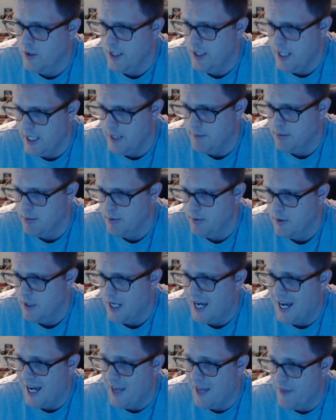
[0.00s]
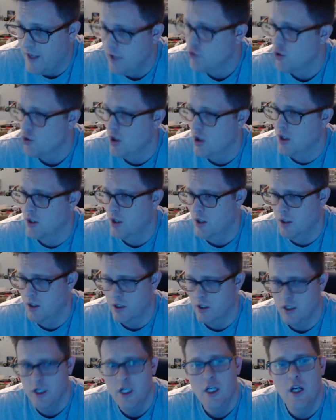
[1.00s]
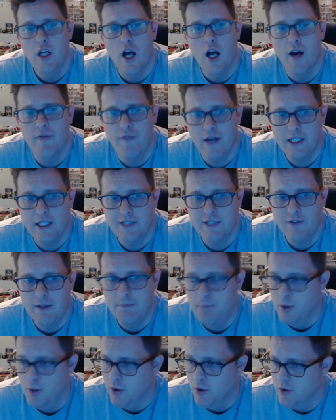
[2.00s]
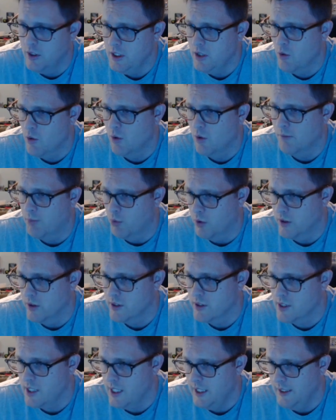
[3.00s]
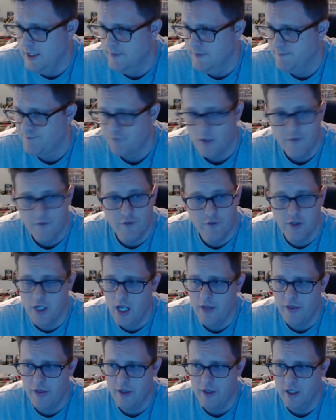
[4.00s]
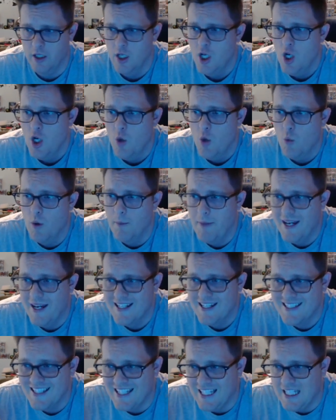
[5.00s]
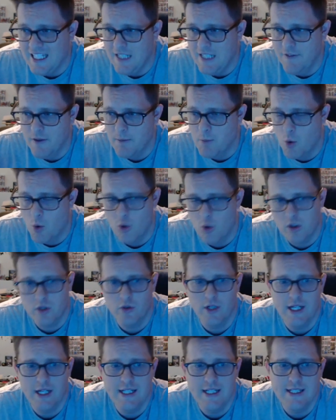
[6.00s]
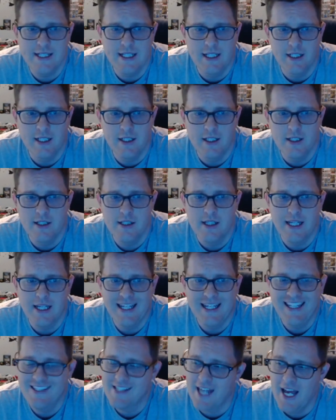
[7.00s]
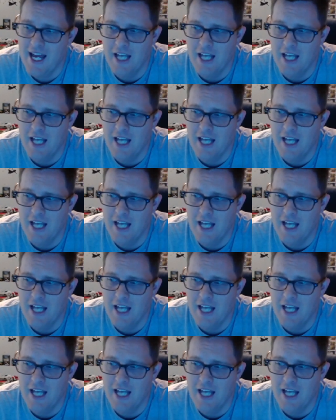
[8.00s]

Ape, and then draw a card, effectively building your board state for nothing. What makes it even more crazy is he's got